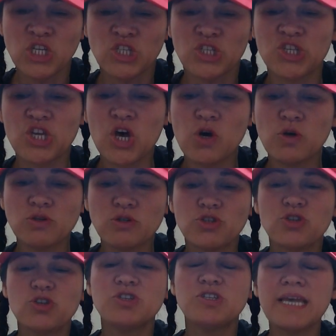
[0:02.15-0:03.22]
So
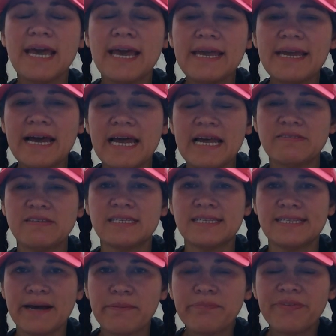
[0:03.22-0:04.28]
today I have
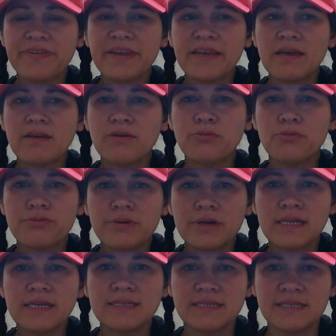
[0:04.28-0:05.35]
something
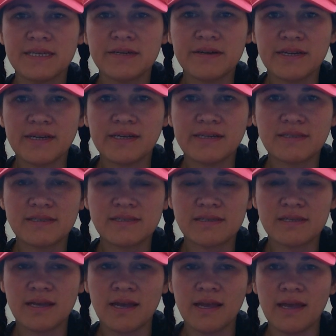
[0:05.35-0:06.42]
really
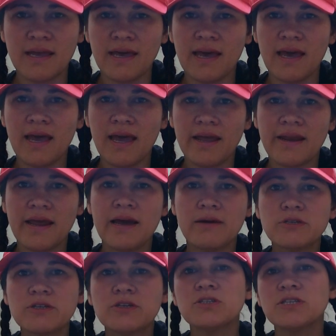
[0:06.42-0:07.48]
serious, and I
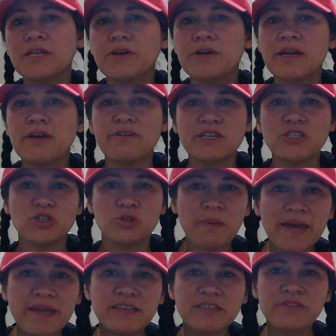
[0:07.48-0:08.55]
was considering if I should
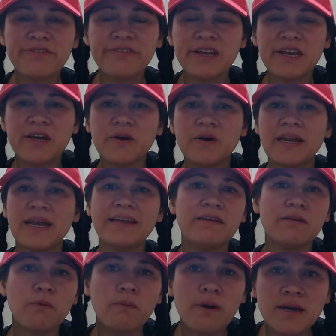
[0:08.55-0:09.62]
make this video, and I
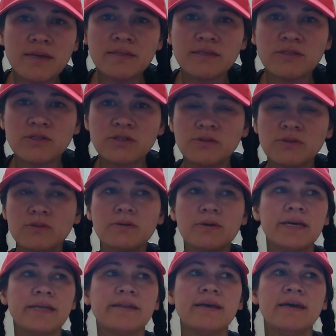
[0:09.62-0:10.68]
didn't want to,
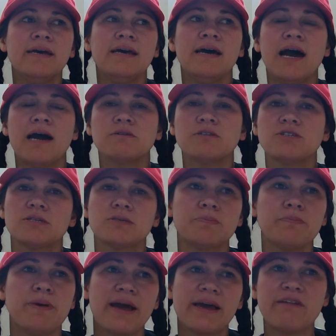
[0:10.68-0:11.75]
and I was
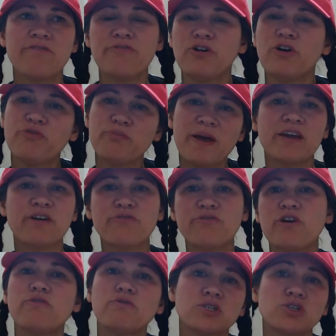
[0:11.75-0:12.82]
just back and forth,
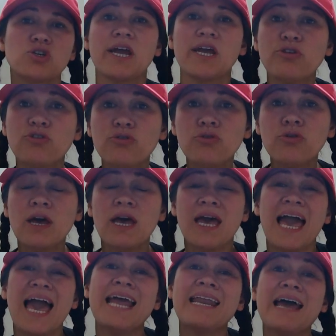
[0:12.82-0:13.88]
what should I do,
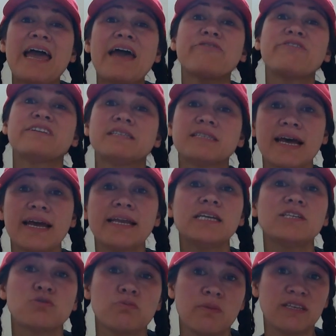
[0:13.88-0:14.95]
and I have
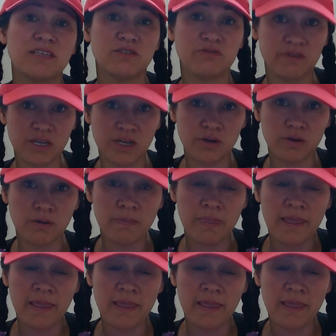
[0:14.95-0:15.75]
decided to make this video.